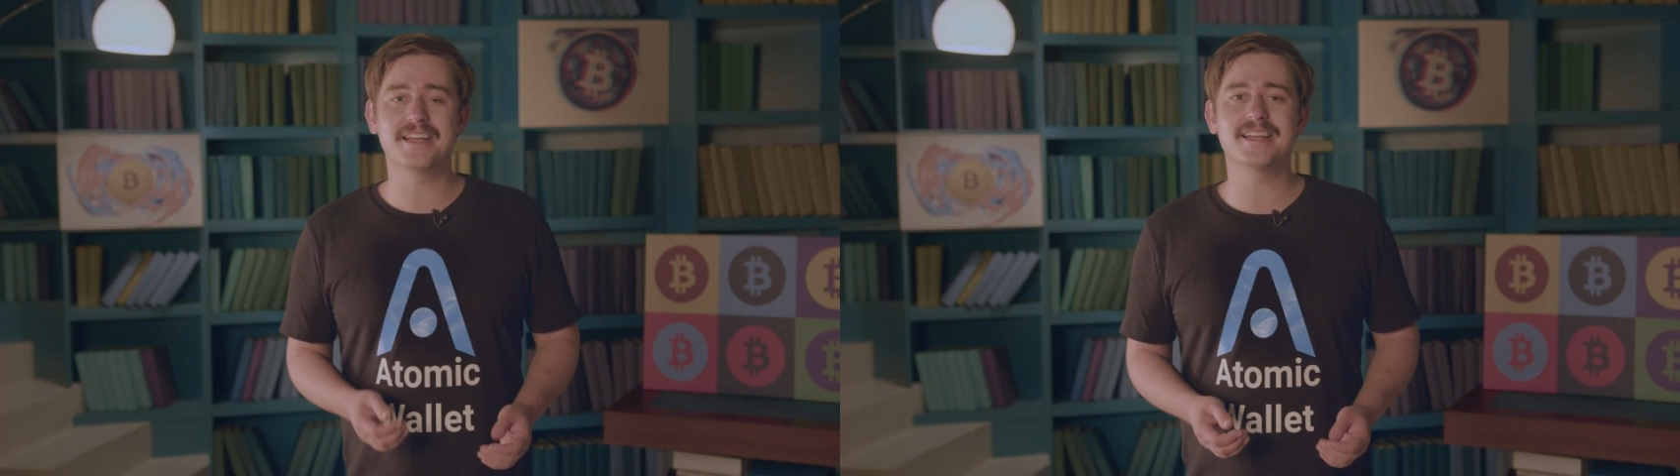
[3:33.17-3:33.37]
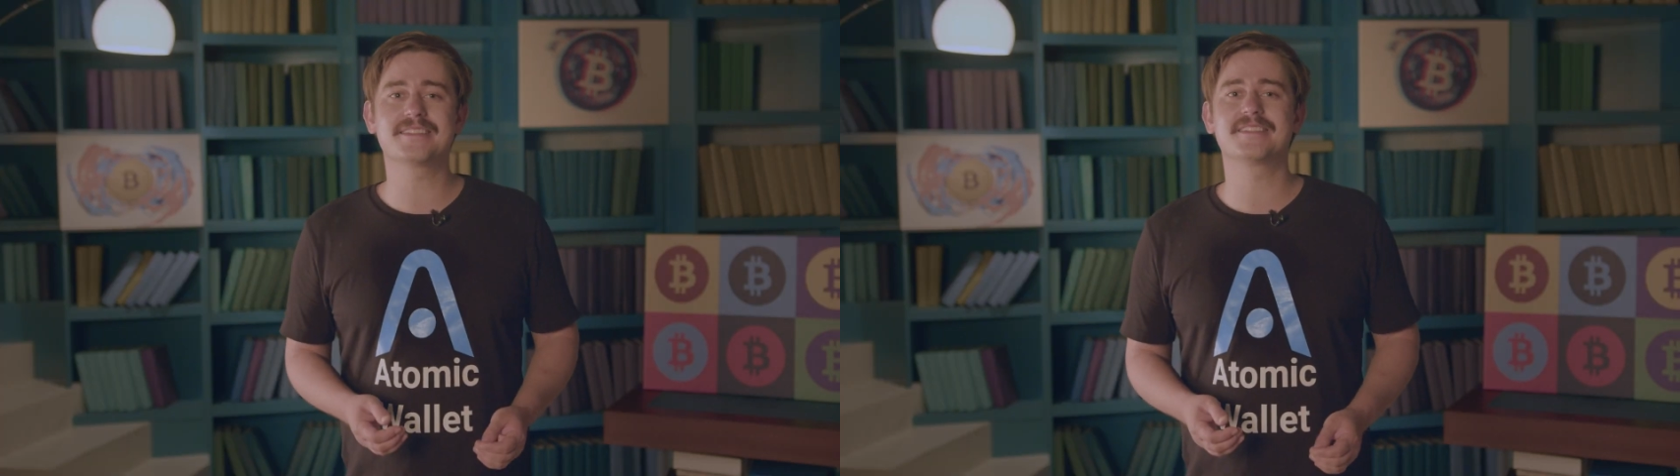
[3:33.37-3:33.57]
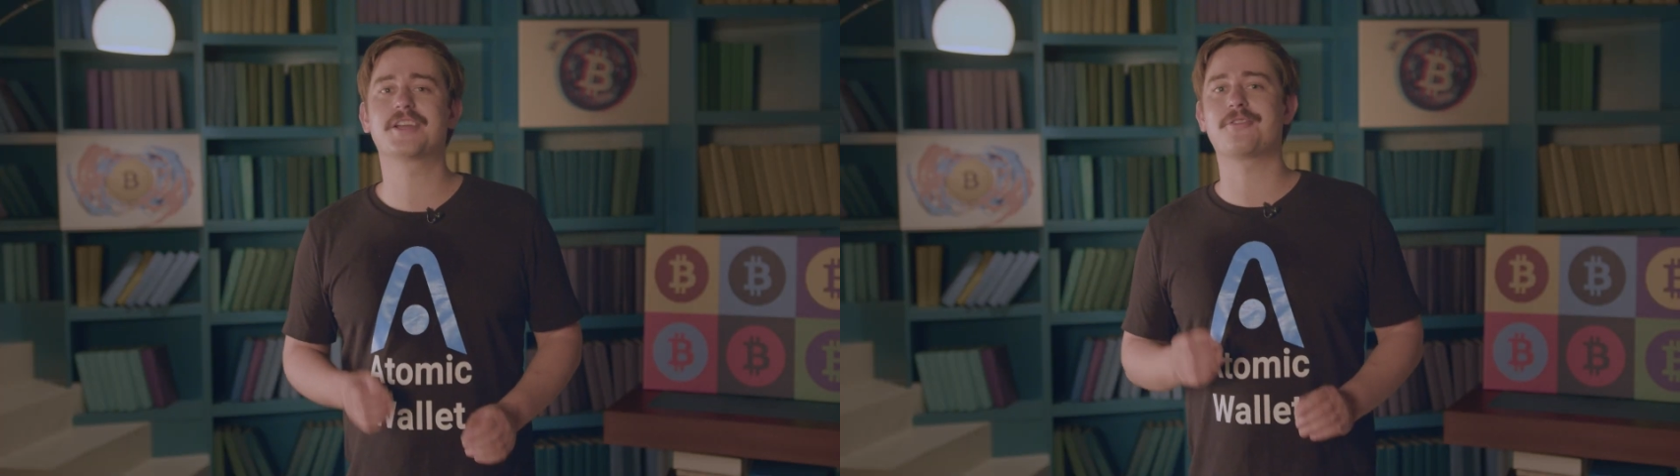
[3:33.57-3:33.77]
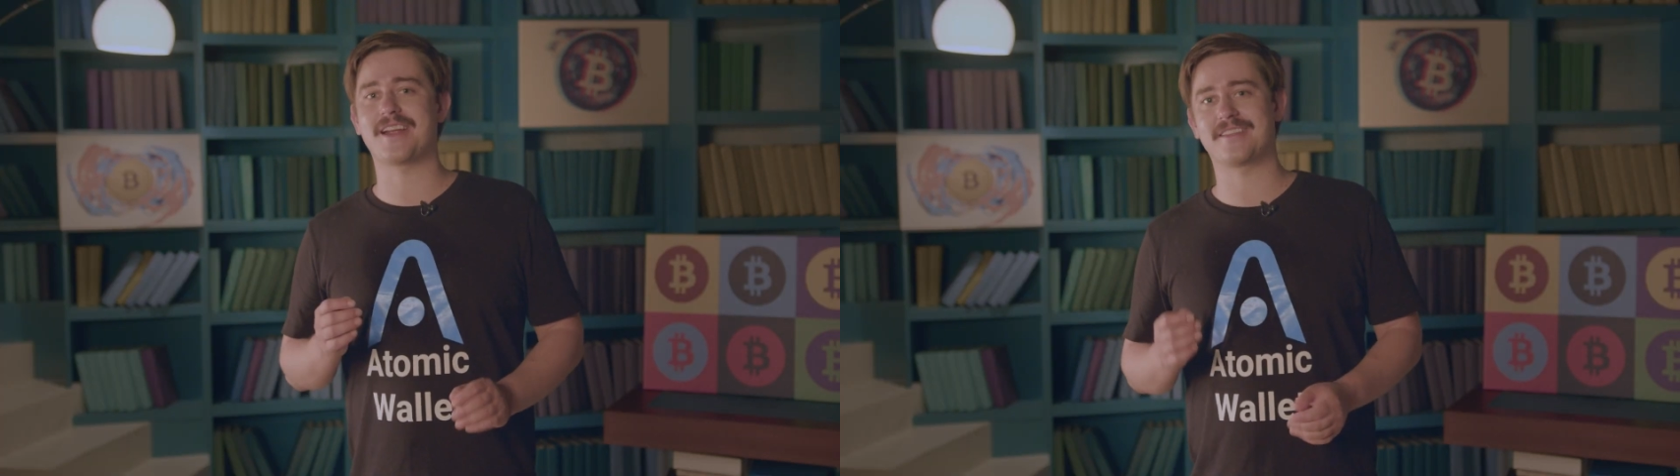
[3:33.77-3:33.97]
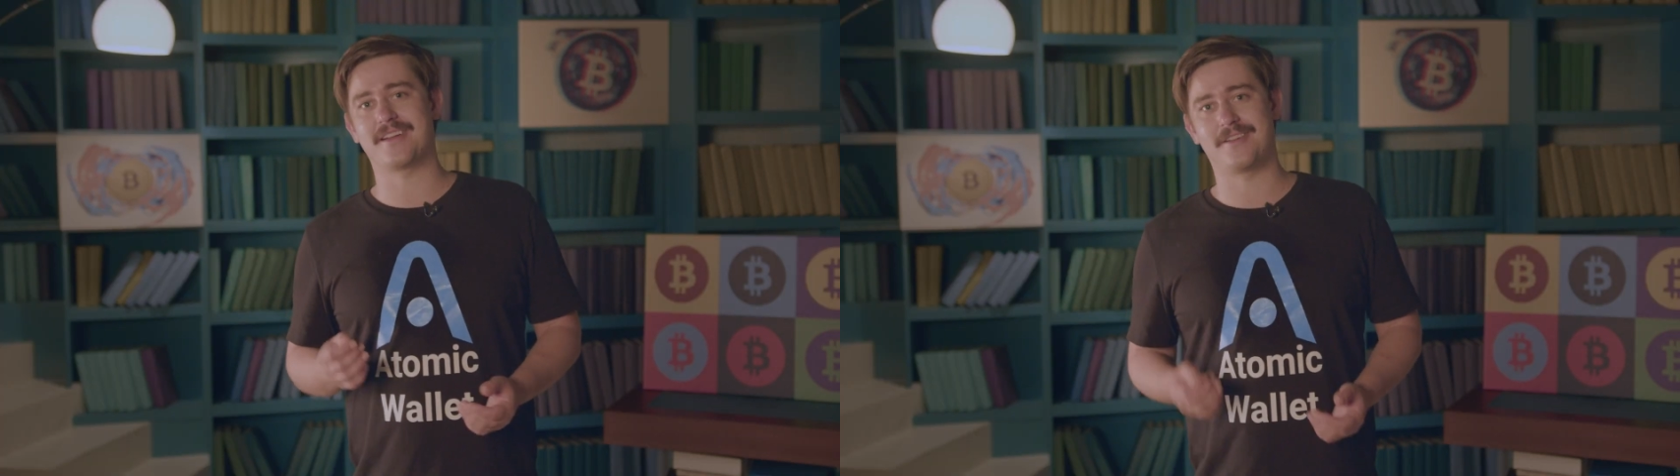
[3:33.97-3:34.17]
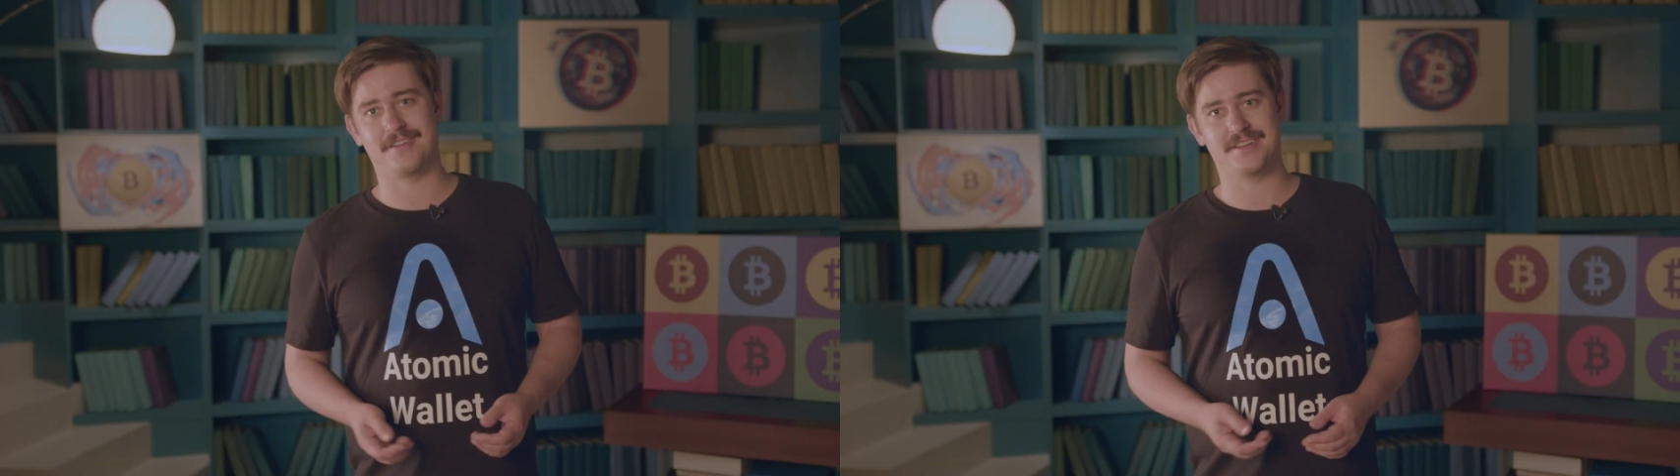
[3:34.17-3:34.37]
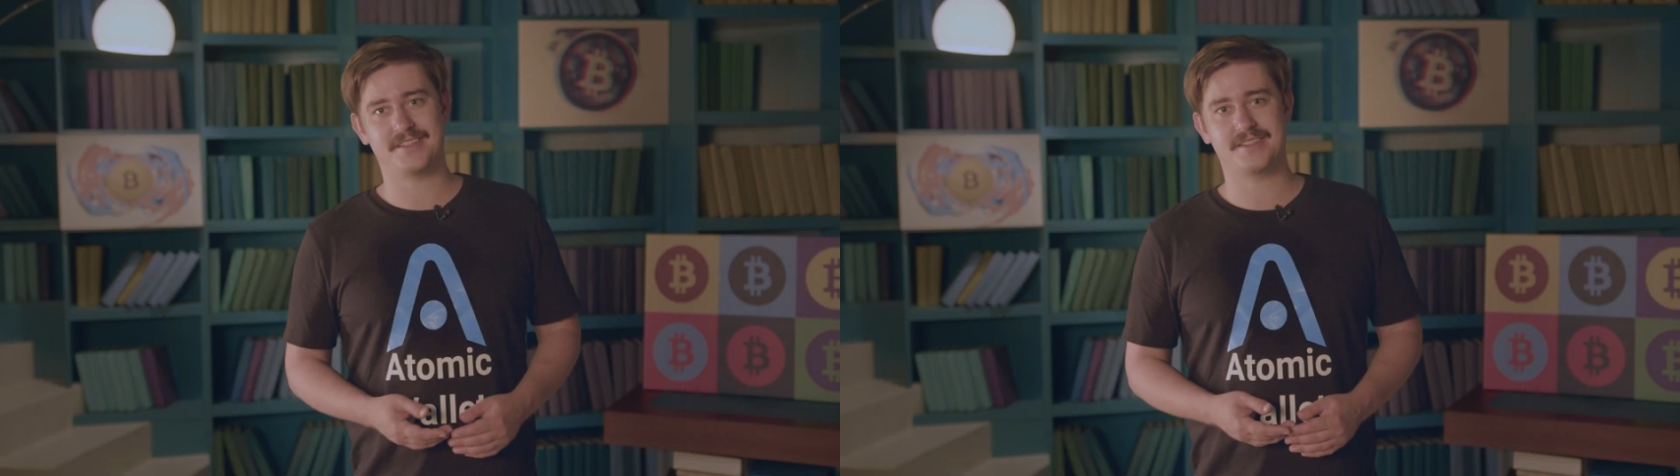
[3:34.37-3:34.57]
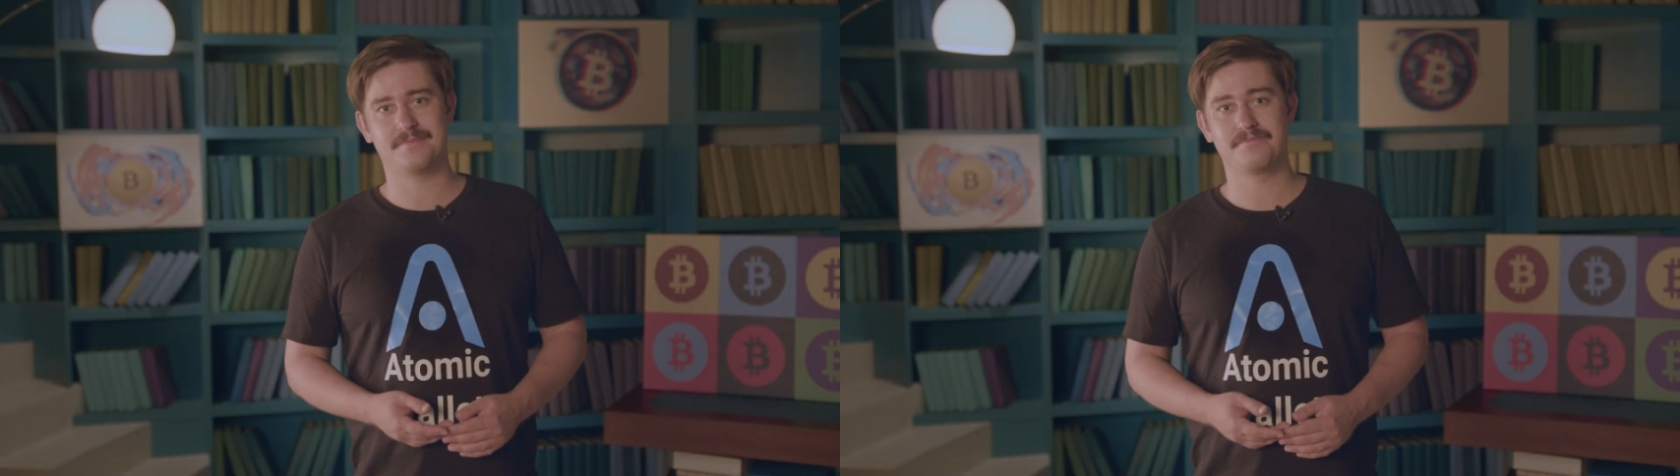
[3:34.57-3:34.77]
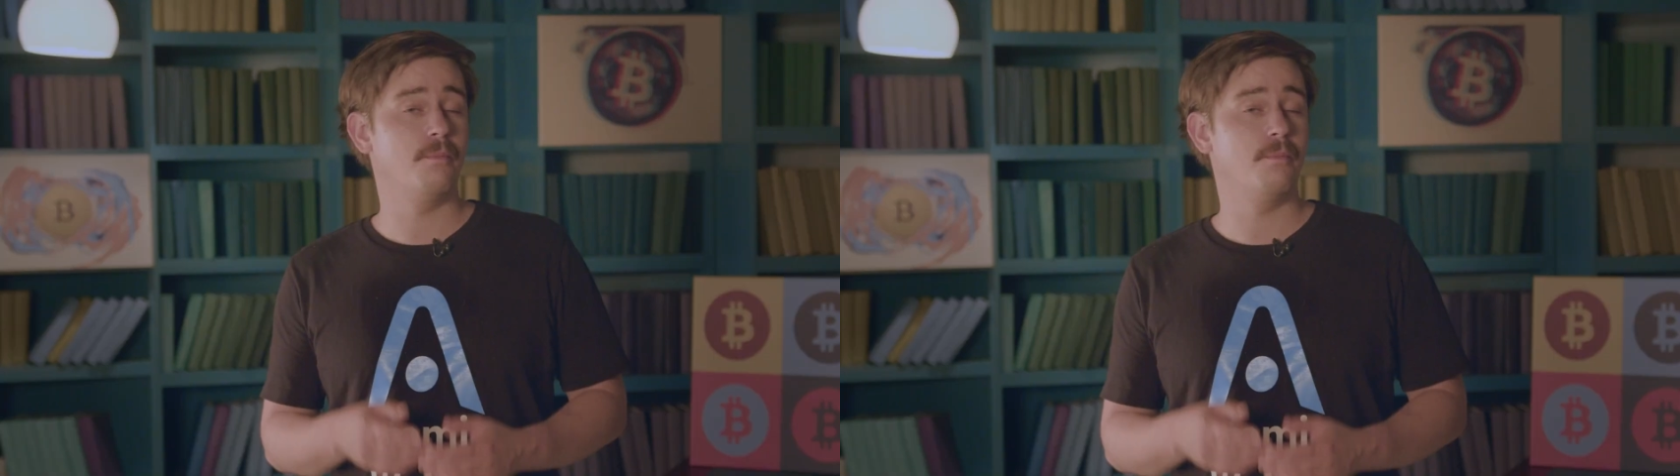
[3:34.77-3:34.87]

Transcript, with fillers: place to correct that occurrence.